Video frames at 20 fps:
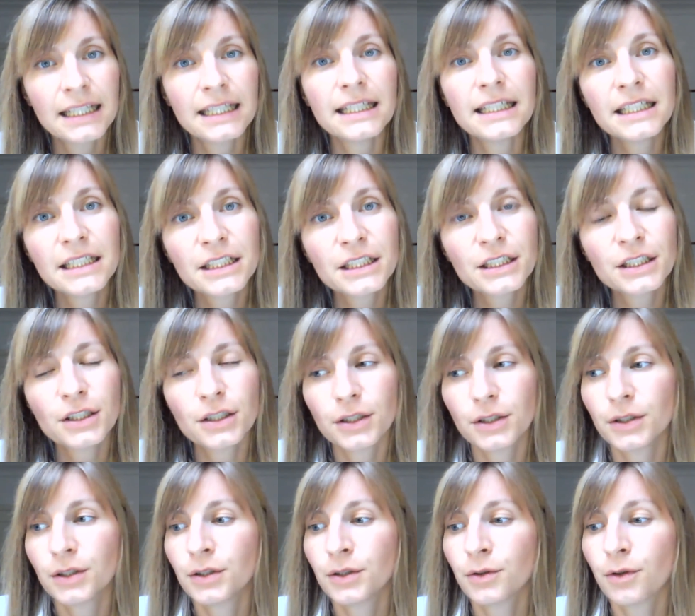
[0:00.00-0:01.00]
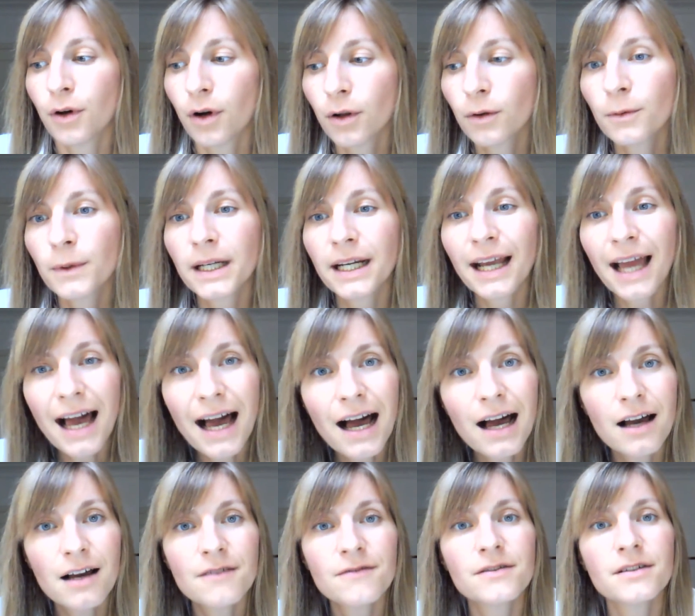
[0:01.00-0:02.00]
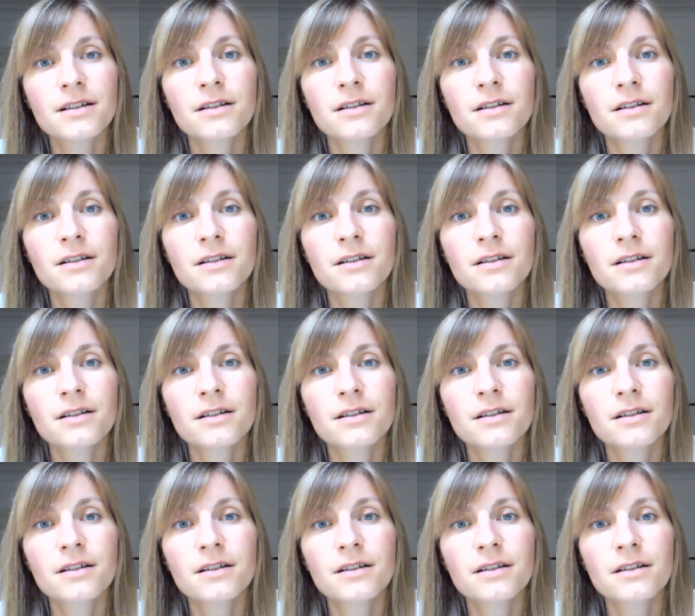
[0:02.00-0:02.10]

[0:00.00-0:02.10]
Either you already have